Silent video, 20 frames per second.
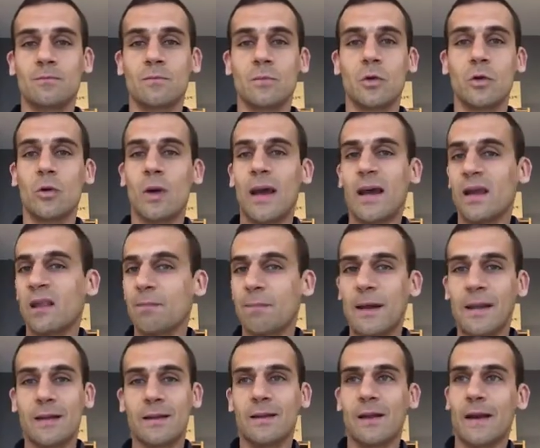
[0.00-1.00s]
you like
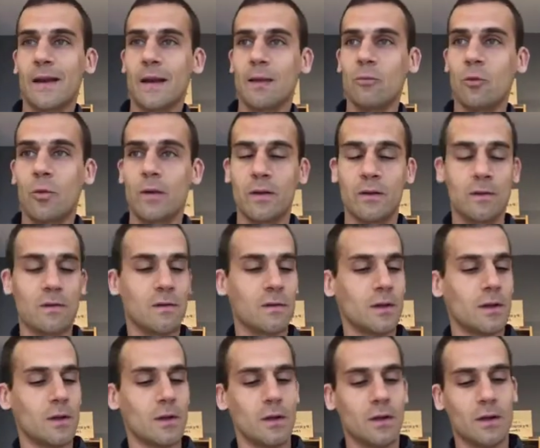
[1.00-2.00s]
spending time with.
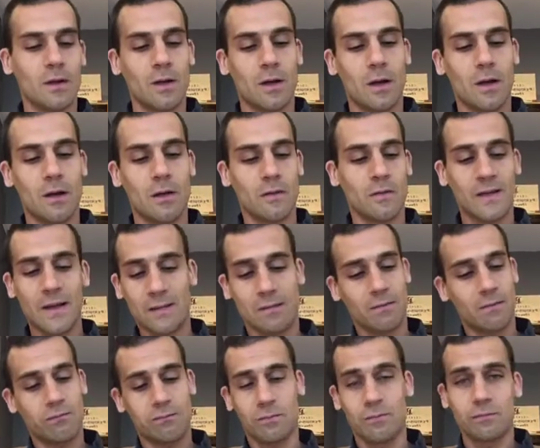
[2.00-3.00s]

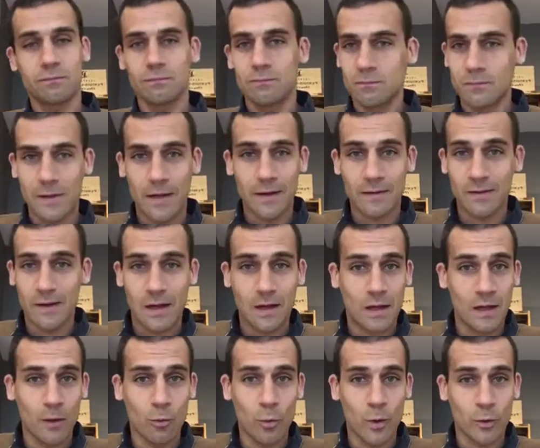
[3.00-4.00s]
That's
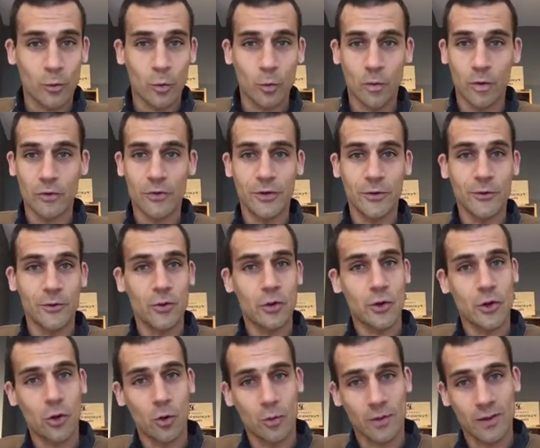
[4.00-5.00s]
exactly what we wanted to
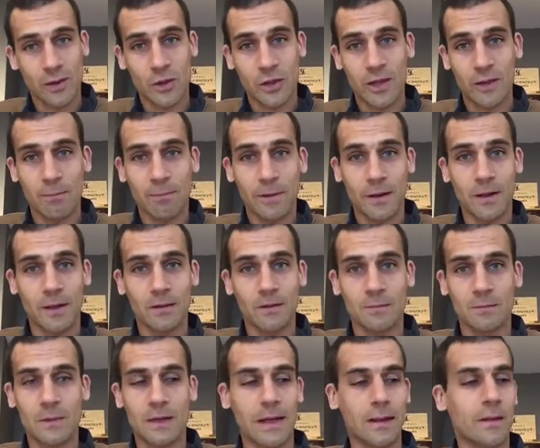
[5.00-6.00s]
show with this champagne,
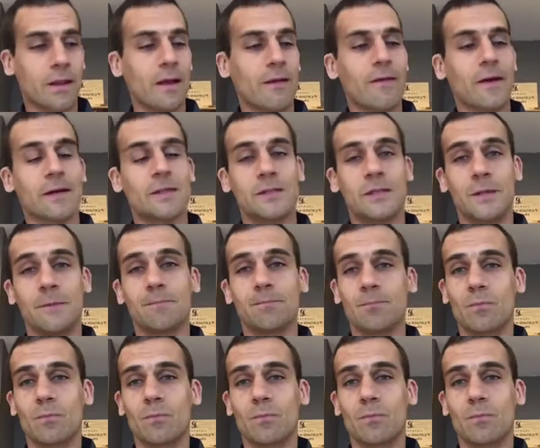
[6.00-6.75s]
l'extraverti.